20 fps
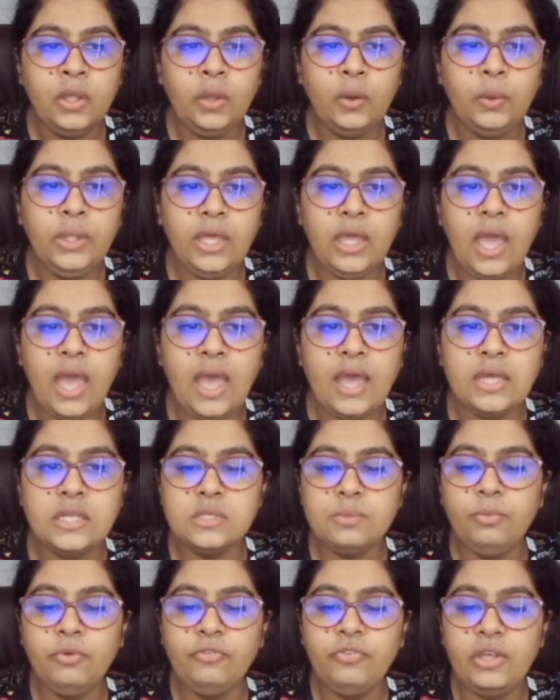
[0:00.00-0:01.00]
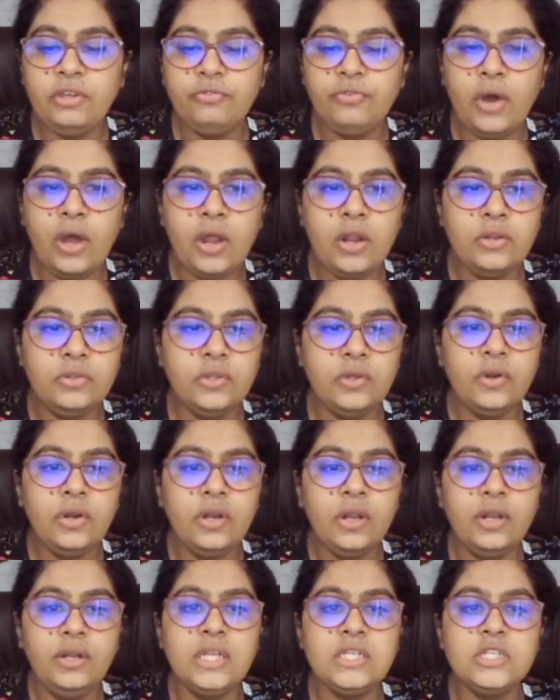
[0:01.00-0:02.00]
Okay, and moving further,
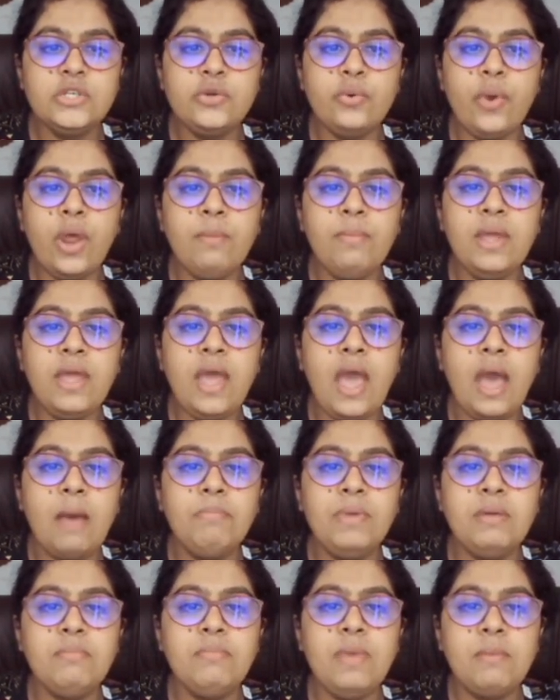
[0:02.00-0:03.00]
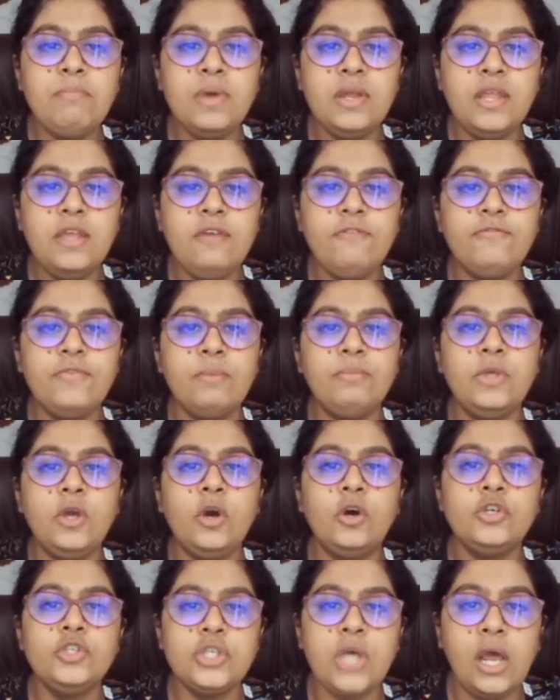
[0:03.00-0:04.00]
describe a happy memory from
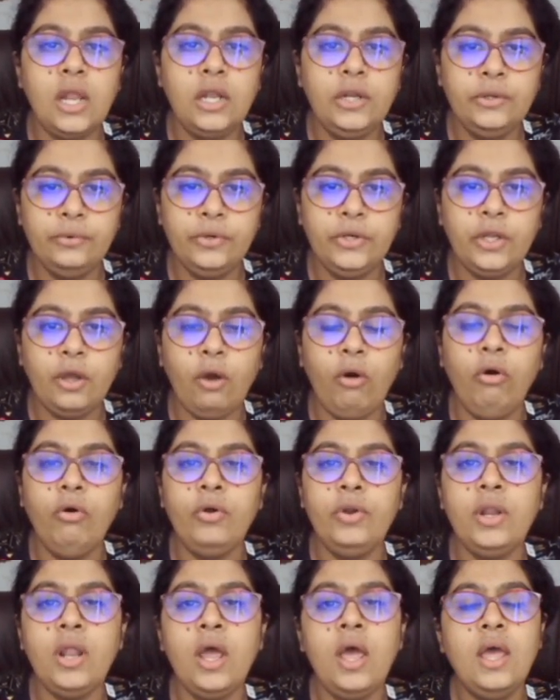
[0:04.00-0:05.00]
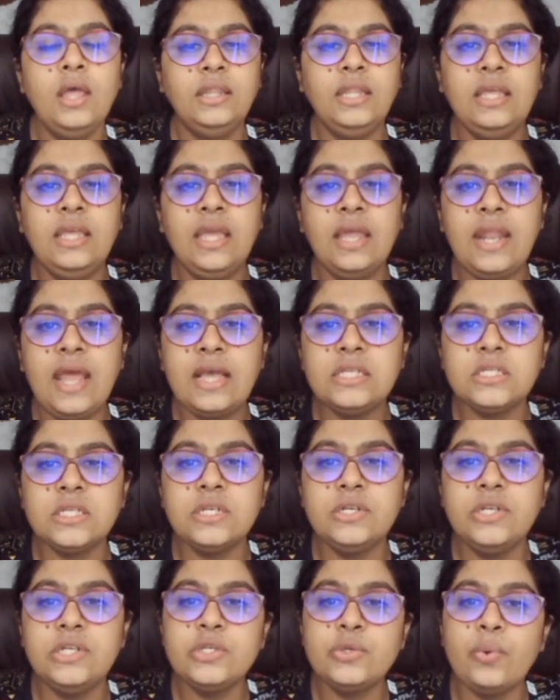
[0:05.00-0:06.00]
your childhood, or they can ask,
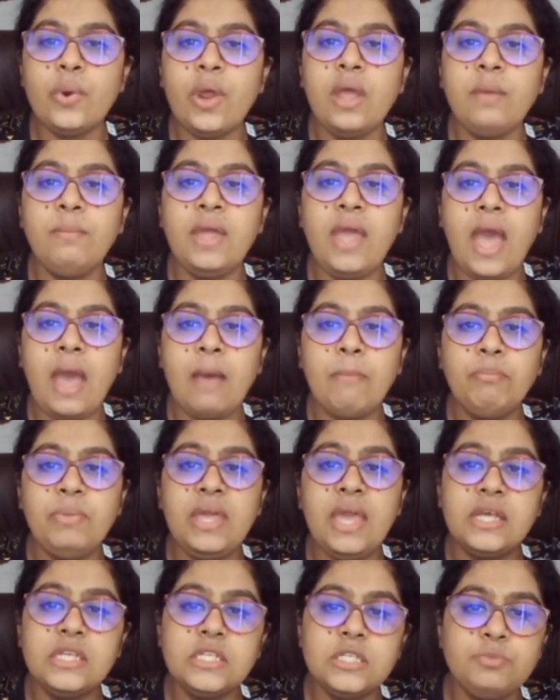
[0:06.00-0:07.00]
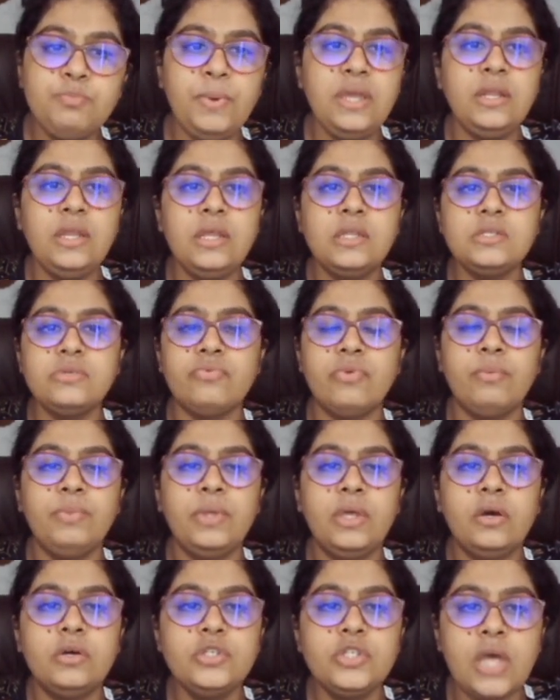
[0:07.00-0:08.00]
describe a happy experience from
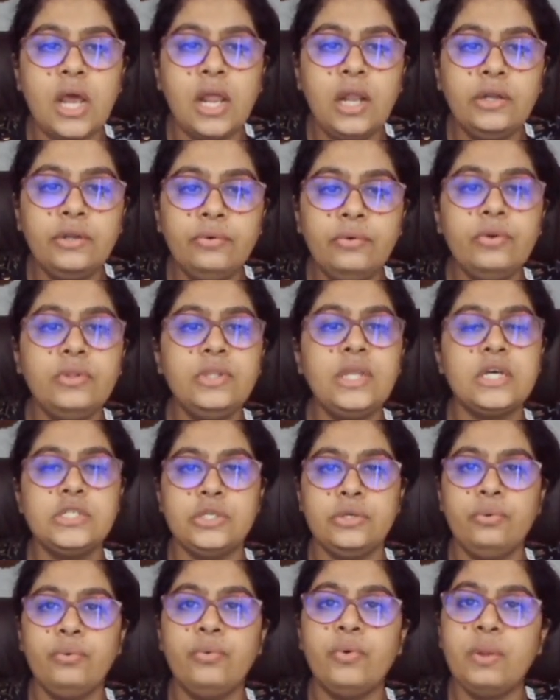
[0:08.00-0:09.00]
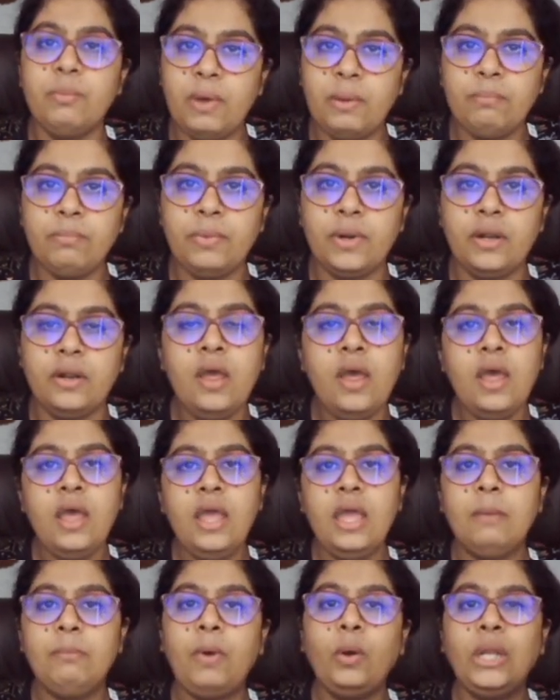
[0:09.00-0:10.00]
your childhood that you remember
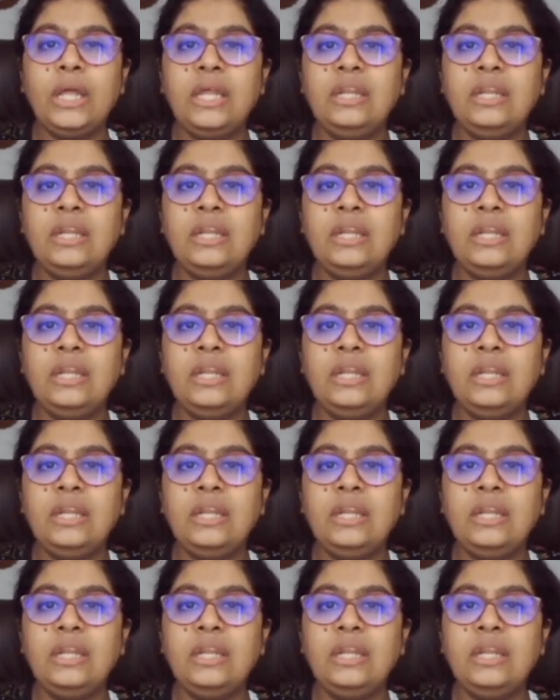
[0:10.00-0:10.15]
about